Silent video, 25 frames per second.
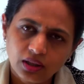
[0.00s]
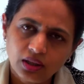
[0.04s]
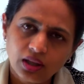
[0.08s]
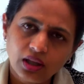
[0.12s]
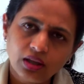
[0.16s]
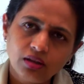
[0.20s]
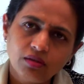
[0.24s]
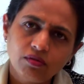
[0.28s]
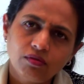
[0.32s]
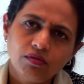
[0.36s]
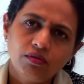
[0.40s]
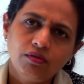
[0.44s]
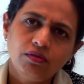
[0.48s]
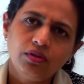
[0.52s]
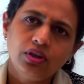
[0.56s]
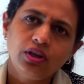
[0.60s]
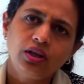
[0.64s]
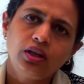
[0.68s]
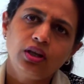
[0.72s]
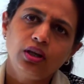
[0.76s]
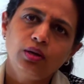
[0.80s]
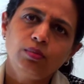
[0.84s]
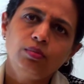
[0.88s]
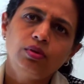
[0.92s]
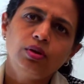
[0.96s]
then we
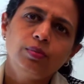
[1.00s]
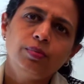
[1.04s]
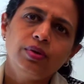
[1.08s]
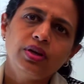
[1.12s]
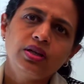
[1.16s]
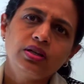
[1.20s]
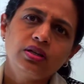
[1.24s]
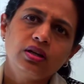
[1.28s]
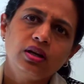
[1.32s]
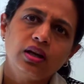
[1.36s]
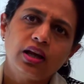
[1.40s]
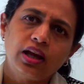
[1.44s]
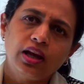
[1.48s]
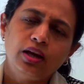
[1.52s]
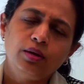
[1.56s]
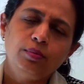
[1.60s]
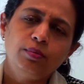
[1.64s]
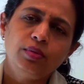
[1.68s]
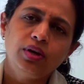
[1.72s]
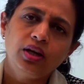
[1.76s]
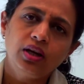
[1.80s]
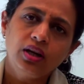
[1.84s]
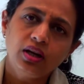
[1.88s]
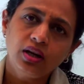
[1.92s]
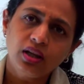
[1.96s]
keep the patient
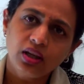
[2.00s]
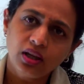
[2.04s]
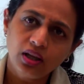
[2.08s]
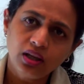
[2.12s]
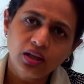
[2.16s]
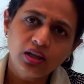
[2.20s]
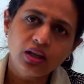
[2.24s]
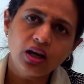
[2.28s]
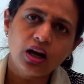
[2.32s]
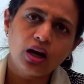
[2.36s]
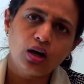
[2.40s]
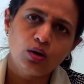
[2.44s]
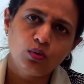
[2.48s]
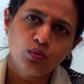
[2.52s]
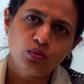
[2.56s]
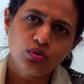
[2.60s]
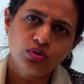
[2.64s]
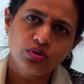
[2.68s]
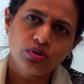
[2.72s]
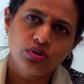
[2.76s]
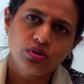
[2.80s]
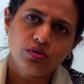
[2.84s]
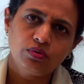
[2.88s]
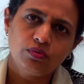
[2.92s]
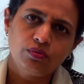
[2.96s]
admitted
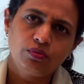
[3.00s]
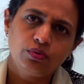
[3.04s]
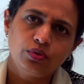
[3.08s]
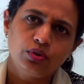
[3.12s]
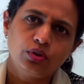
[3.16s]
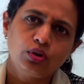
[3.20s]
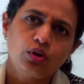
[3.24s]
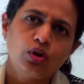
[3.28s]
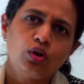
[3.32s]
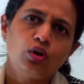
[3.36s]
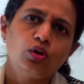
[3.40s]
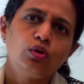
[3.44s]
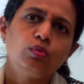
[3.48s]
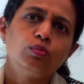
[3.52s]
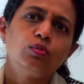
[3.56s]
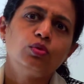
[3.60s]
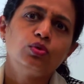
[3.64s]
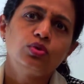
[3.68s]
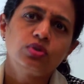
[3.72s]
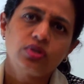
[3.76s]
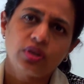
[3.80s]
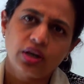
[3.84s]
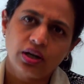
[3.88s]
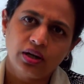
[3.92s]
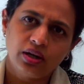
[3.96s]
in-house for
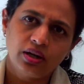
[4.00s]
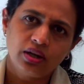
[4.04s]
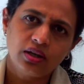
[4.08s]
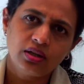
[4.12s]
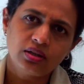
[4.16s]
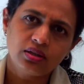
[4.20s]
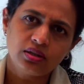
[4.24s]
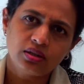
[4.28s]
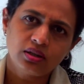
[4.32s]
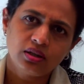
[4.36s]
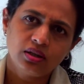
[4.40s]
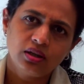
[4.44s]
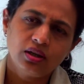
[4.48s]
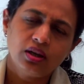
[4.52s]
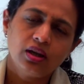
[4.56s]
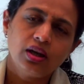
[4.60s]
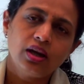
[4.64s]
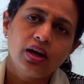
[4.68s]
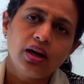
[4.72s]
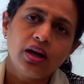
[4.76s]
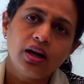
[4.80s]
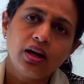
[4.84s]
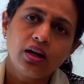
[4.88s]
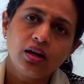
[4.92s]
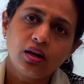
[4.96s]
almost 10 days
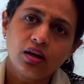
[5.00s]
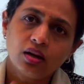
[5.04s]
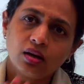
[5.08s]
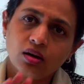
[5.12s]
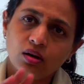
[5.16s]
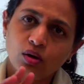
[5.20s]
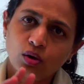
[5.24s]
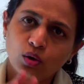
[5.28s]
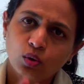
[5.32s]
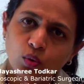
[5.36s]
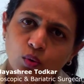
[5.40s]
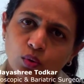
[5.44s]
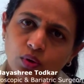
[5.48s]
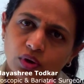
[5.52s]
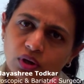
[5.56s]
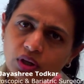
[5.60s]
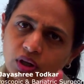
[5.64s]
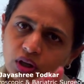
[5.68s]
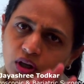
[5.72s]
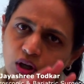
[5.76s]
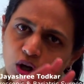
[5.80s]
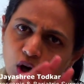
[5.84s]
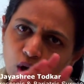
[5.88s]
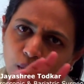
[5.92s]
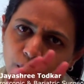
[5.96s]
and
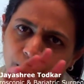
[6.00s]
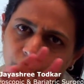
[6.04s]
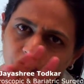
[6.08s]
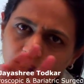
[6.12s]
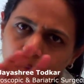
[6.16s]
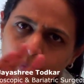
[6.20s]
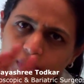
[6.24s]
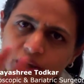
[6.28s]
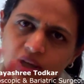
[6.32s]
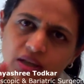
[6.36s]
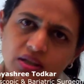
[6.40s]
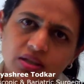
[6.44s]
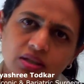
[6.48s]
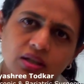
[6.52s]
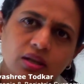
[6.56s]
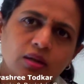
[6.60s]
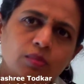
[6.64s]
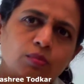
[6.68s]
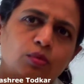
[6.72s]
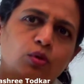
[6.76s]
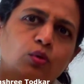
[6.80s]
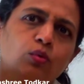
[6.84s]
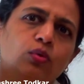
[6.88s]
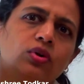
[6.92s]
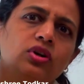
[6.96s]
totally optimize
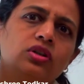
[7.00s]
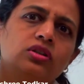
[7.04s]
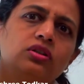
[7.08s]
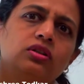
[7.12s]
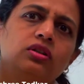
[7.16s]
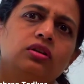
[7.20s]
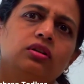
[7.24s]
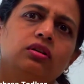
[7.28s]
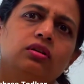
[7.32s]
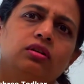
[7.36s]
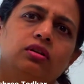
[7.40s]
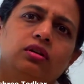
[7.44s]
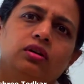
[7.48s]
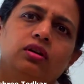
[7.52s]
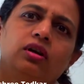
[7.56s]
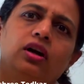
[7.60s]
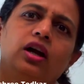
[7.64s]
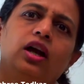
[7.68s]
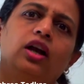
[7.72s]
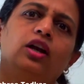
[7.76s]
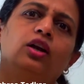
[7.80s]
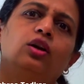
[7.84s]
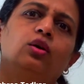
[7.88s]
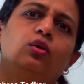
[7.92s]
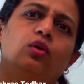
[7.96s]
them towards the
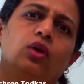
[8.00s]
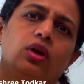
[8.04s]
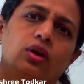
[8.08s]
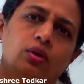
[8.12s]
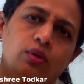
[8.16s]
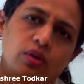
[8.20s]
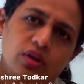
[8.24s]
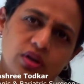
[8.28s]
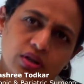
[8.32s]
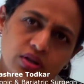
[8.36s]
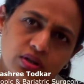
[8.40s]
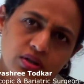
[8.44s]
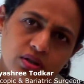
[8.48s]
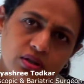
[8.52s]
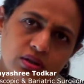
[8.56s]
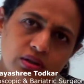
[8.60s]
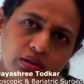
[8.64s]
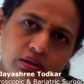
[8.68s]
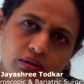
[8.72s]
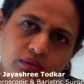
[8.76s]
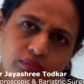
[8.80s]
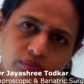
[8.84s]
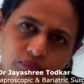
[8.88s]
anticoagulation.